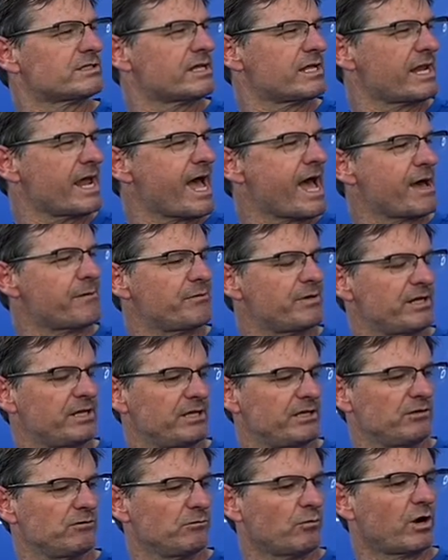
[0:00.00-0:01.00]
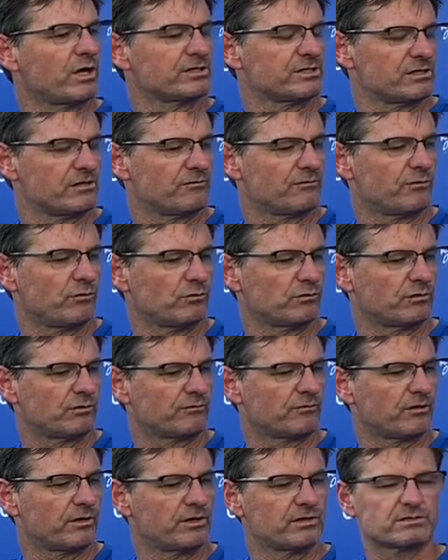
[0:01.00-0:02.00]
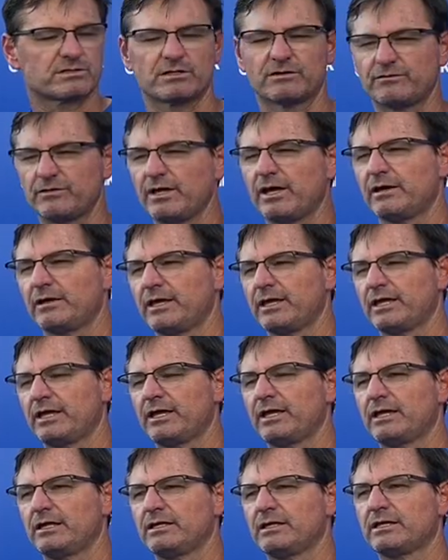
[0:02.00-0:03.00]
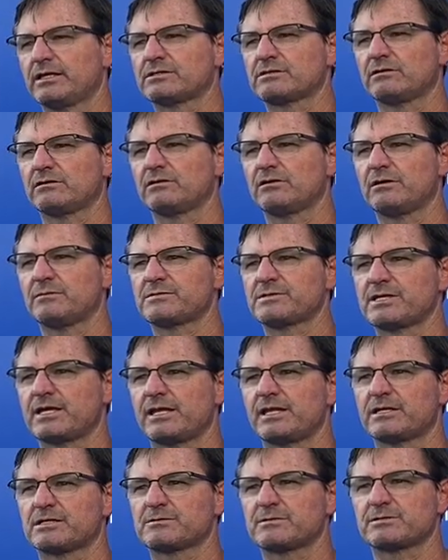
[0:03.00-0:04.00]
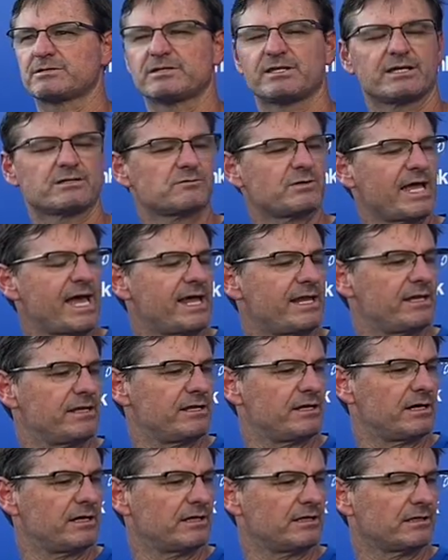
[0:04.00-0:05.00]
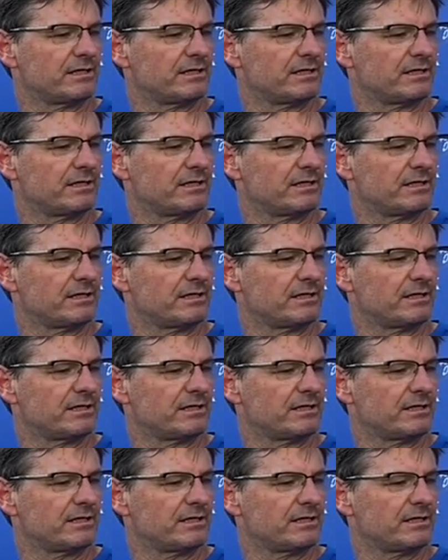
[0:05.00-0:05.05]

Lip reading: that happen and you watch it unfold in front of yourself, yeah, it gets a little upsetting, especially things we hadn't done.